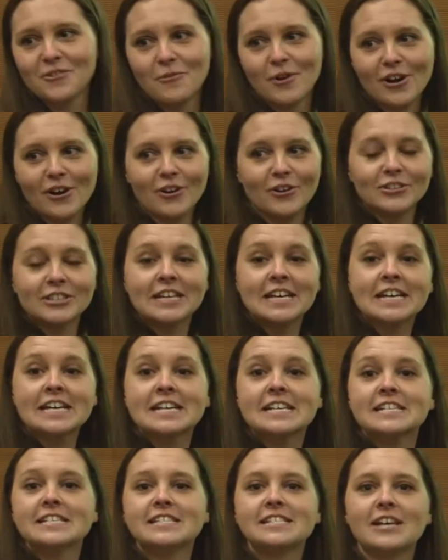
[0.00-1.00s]
the world?
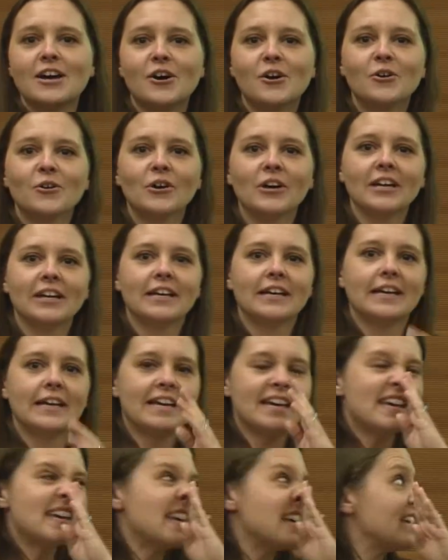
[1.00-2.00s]
So
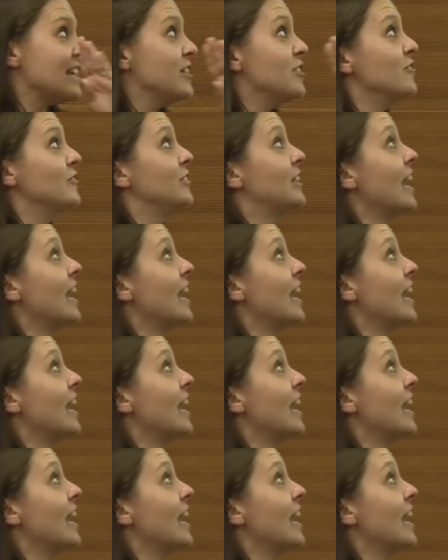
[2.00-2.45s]
you've